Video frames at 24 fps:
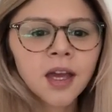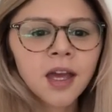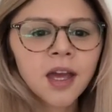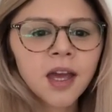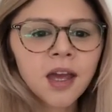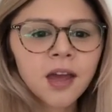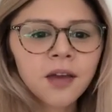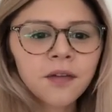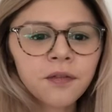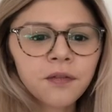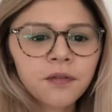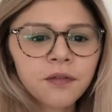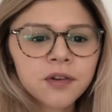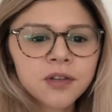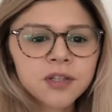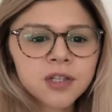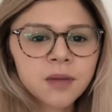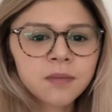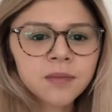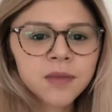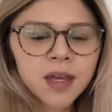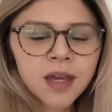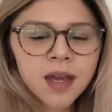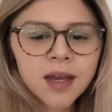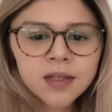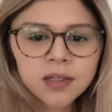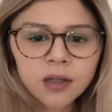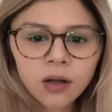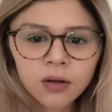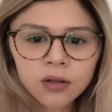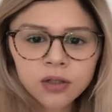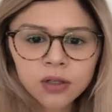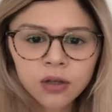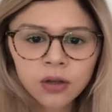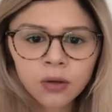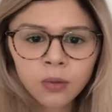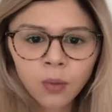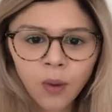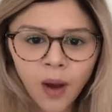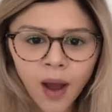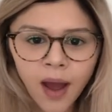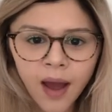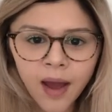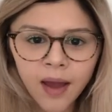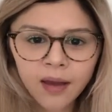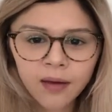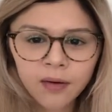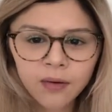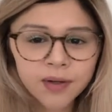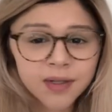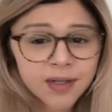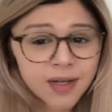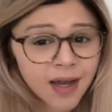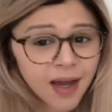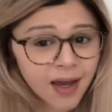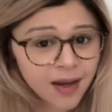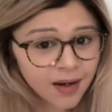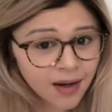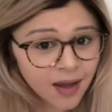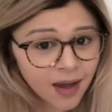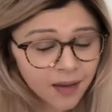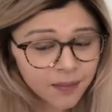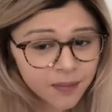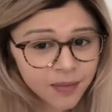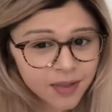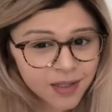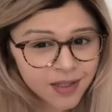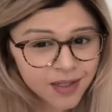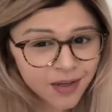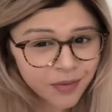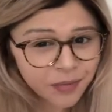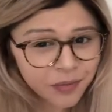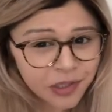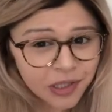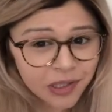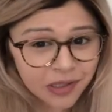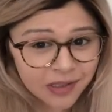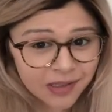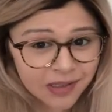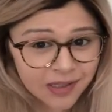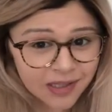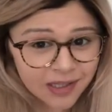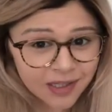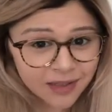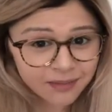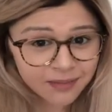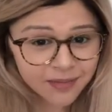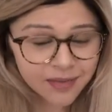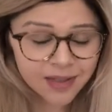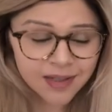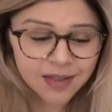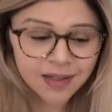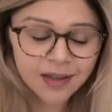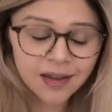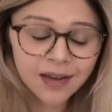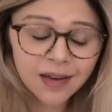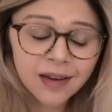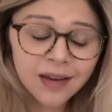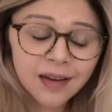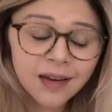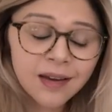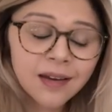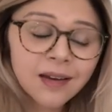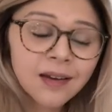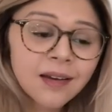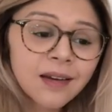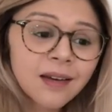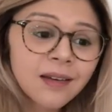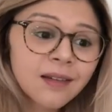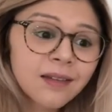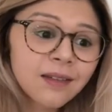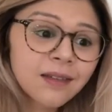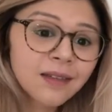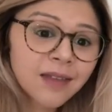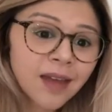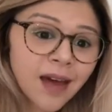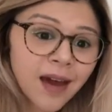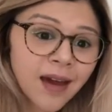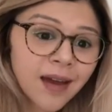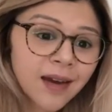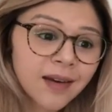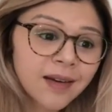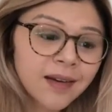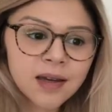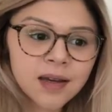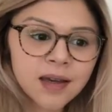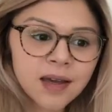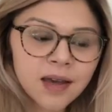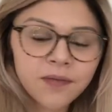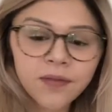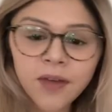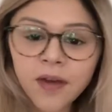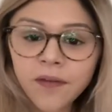if something gets lost on the way, which can happen sometimes, then if they